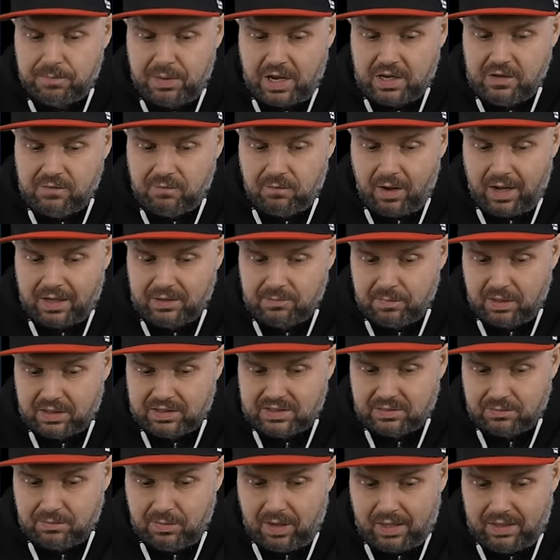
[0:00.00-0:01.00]
maximum
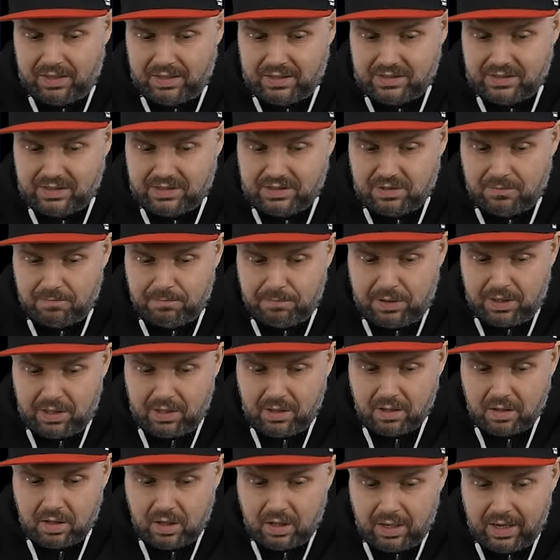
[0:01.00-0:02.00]
T D P. This is
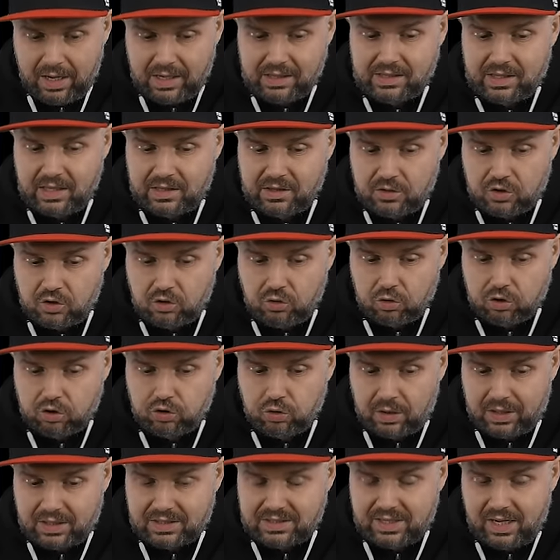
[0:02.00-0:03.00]
what concerns Core
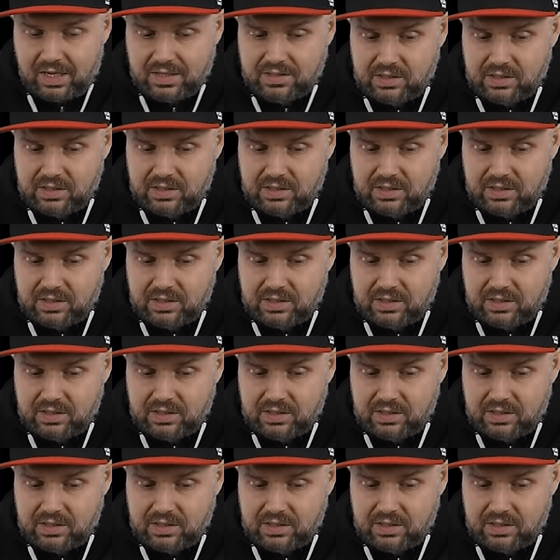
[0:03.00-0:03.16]
seven.